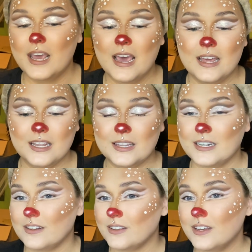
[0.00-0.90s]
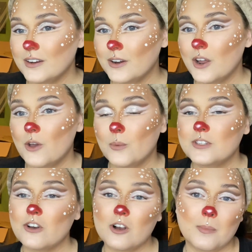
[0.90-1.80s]
And at the end of the year, we
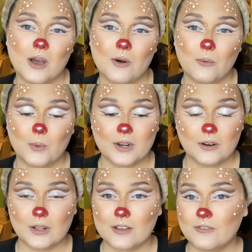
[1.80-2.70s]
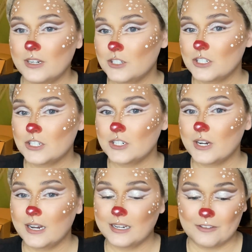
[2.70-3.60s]
talk about what and all I finished this year
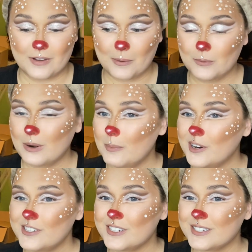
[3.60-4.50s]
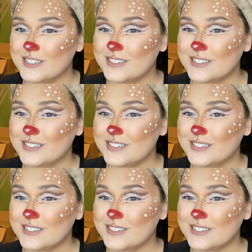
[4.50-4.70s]
and if I would repurchase.